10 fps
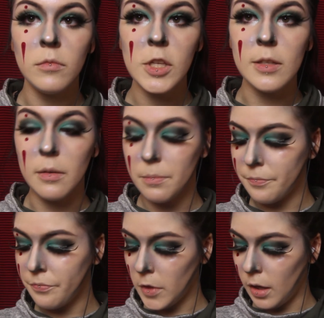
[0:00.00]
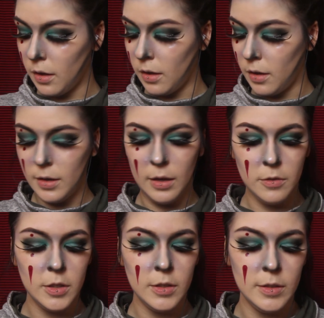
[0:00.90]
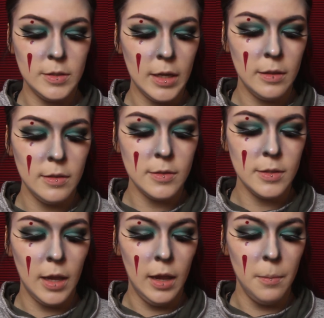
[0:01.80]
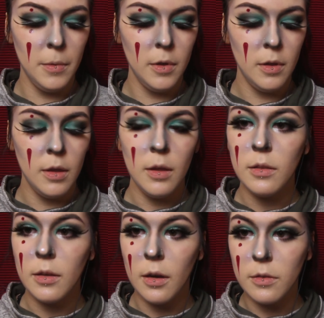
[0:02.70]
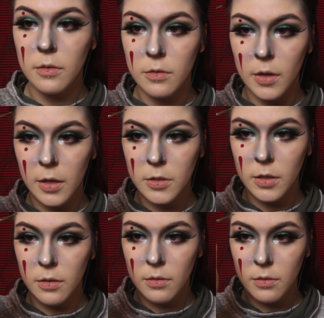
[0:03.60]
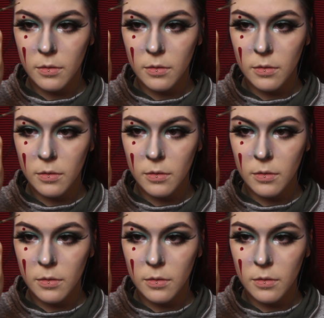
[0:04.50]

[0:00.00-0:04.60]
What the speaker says: Decent. And now she has exactly the same, the other direction.